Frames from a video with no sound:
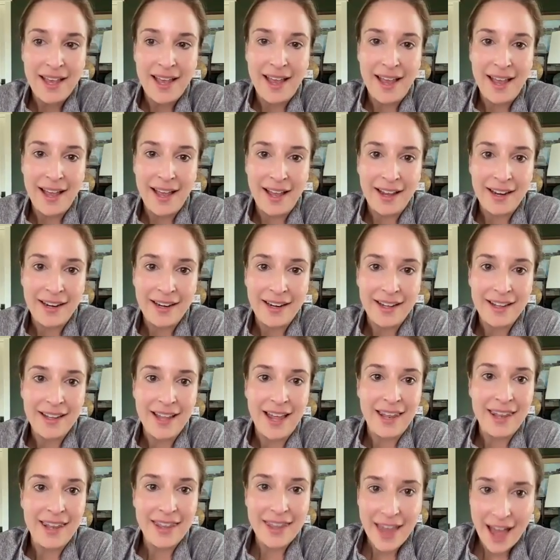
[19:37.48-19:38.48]
And
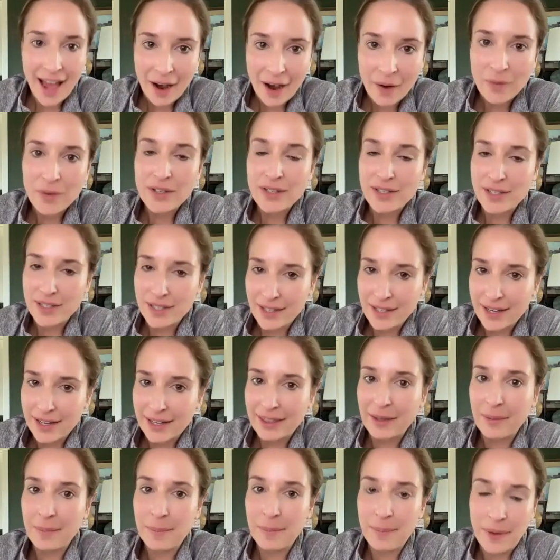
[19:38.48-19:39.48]
that was like
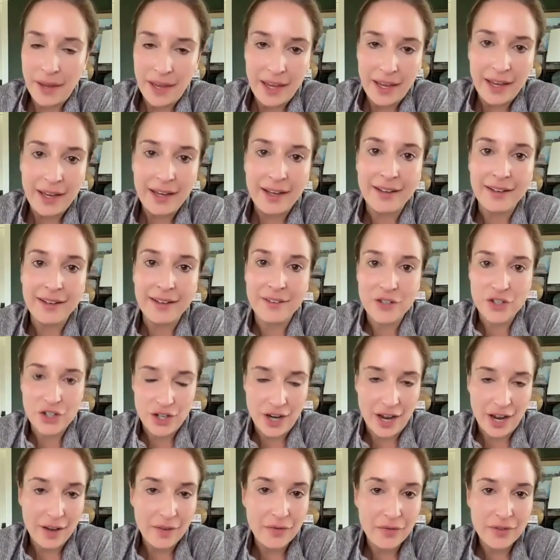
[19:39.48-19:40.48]
the big
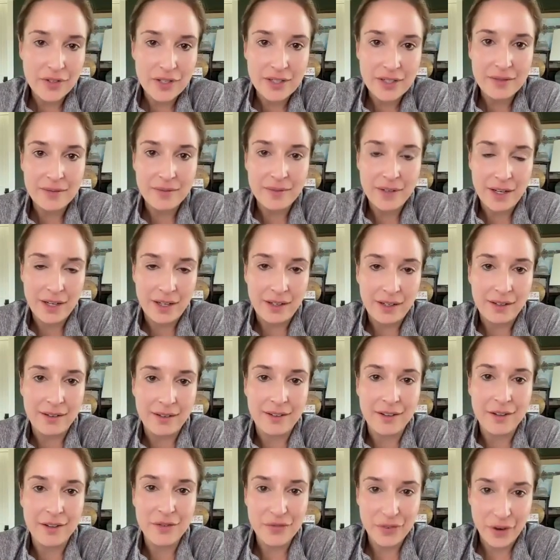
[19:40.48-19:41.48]
shift in
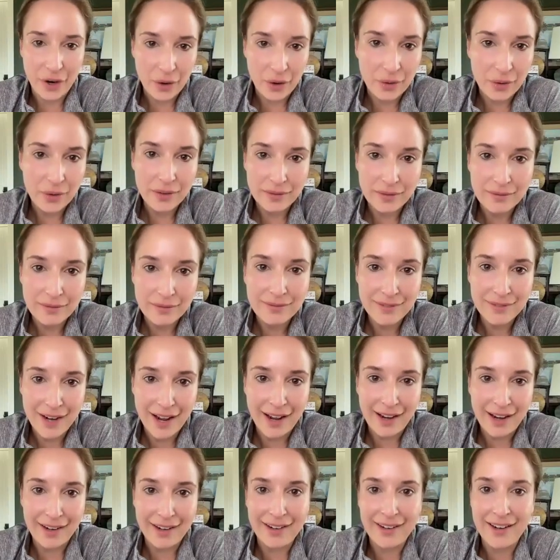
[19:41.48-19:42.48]
the phone
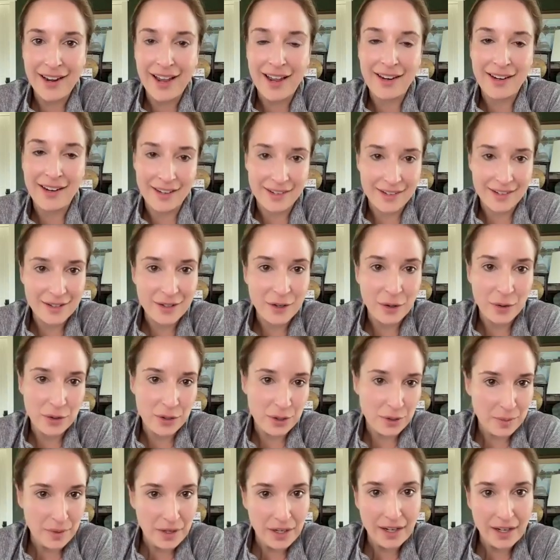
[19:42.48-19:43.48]
and in social
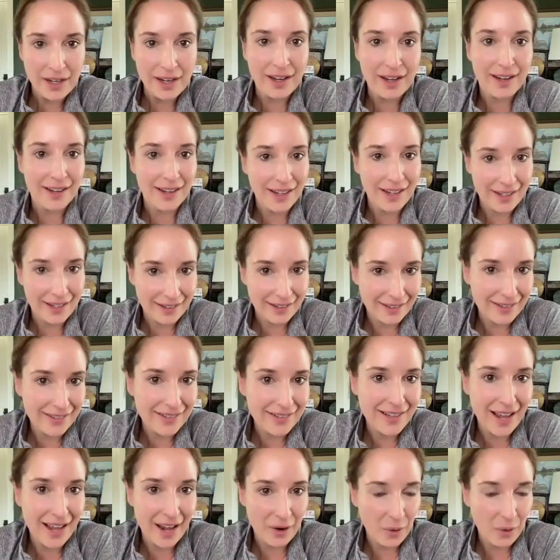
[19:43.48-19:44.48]
media, and
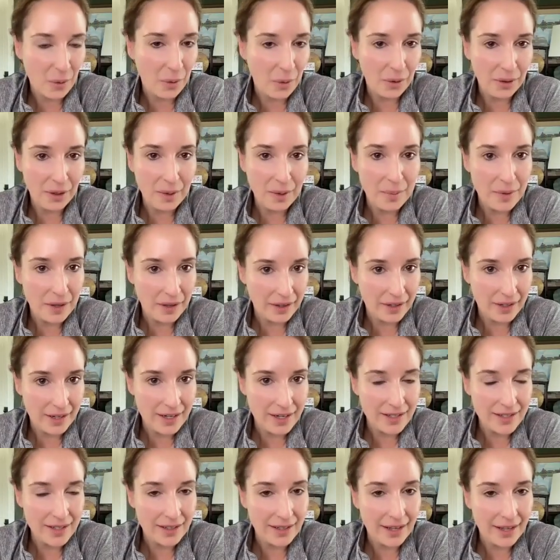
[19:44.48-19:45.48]
that whole ability
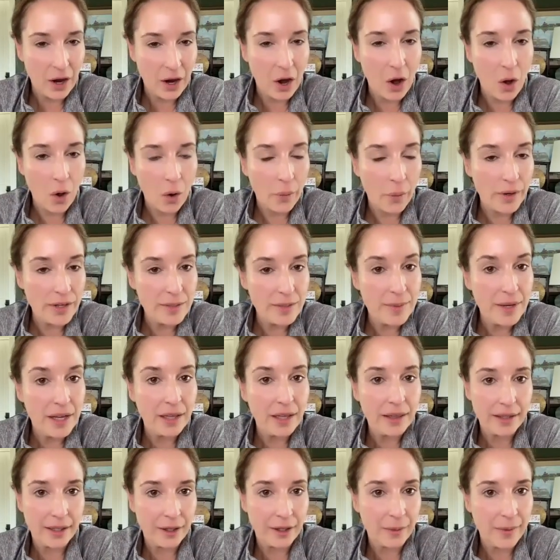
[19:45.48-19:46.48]
to like always be a
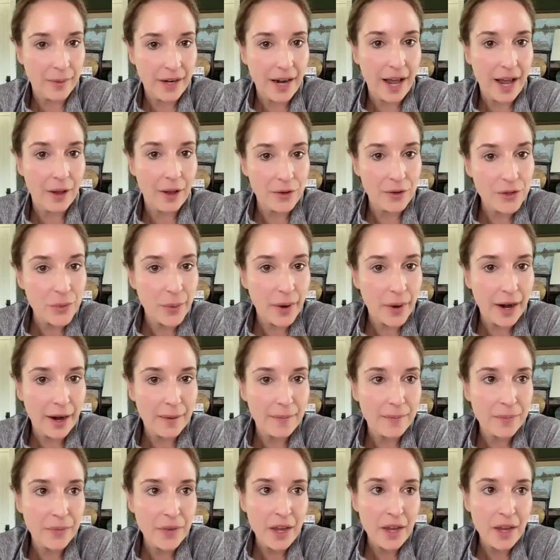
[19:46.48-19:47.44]
little bit elsewhere.